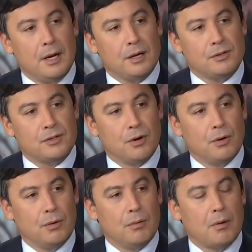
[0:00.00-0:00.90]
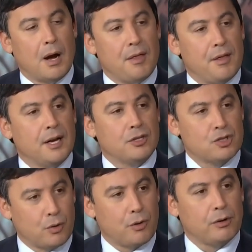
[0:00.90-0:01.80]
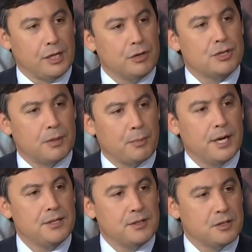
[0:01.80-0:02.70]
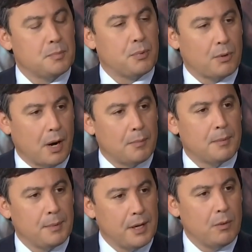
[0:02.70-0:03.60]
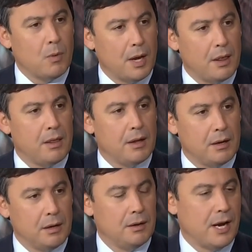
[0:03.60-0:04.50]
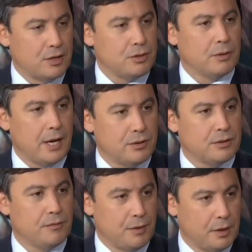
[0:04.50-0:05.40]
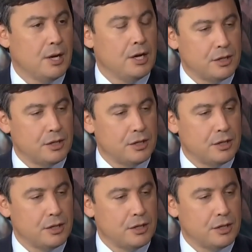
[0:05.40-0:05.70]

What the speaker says: and so I think a shorter leadership race is probably what the National Council of the